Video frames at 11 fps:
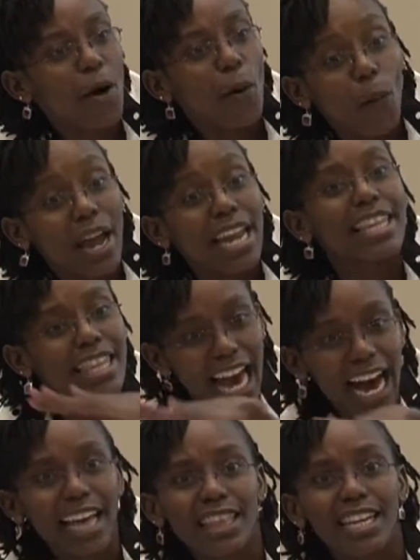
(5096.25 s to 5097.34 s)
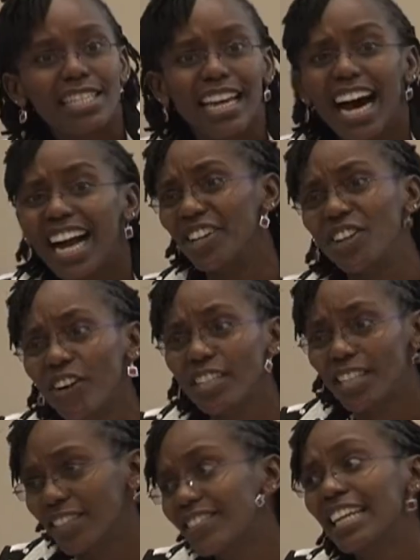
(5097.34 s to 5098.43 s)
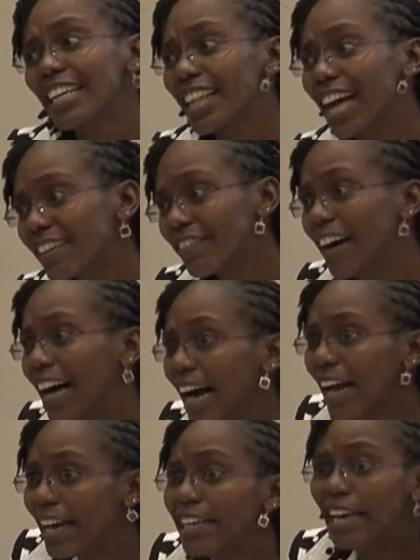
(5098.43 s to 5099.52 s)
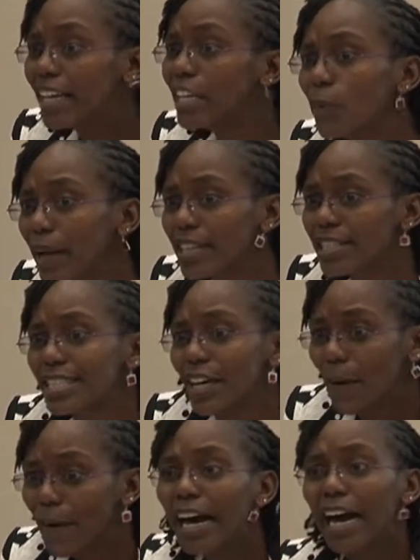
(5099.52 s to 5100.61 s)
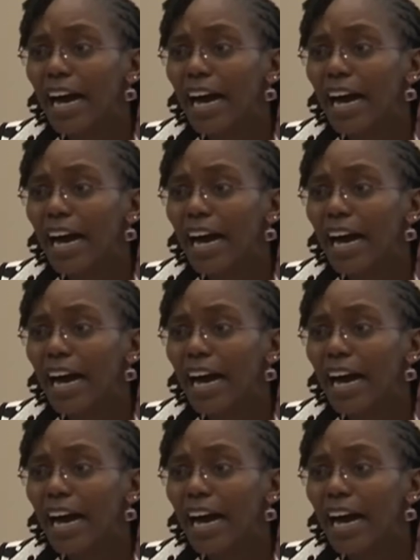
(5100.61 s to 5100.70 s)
when the others are not really that far ahead anyway. So